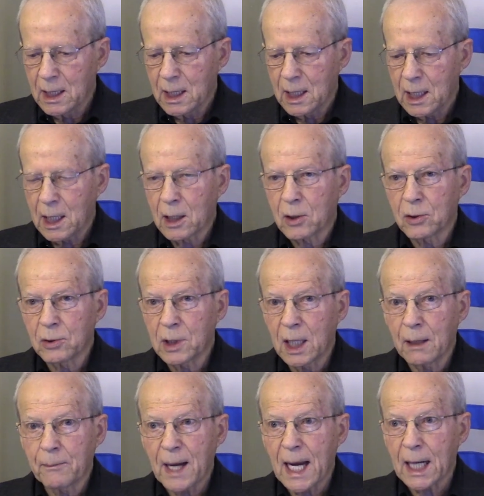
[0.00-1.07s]

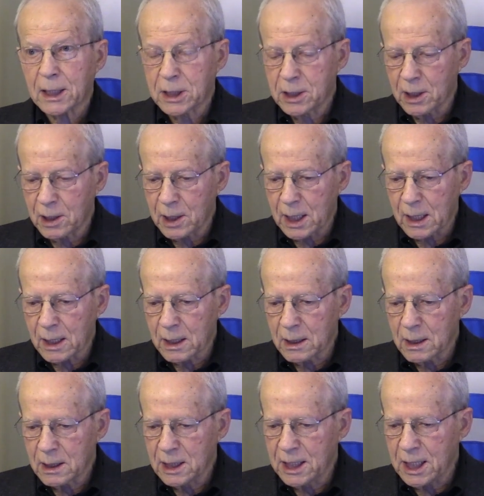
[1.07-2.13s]
including bacteria,
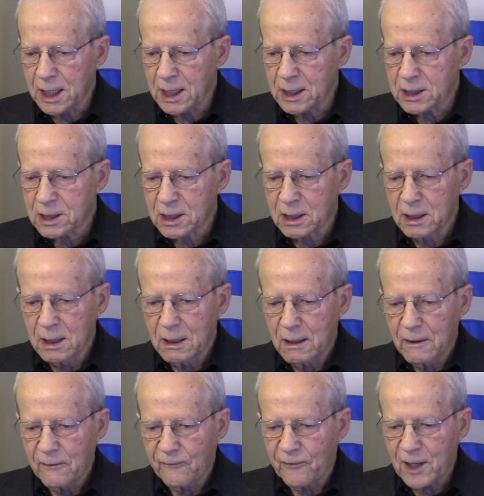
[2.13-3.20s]
yeast,
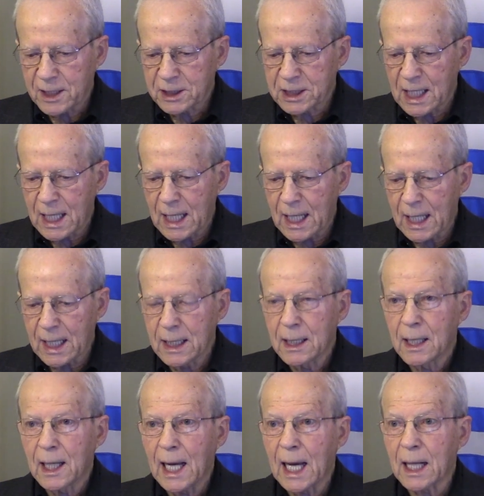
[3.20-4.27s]
fungi,
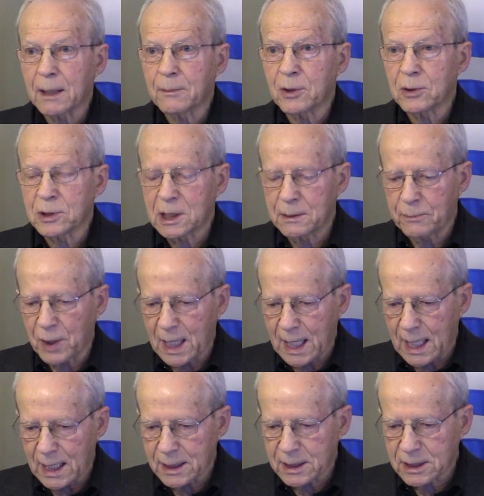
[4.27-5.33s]
animals, and
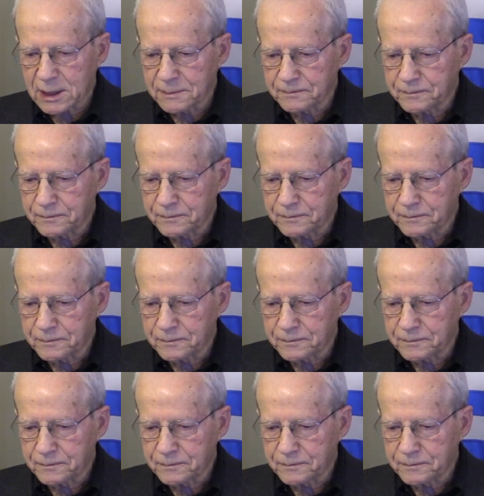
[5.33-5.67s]
plants.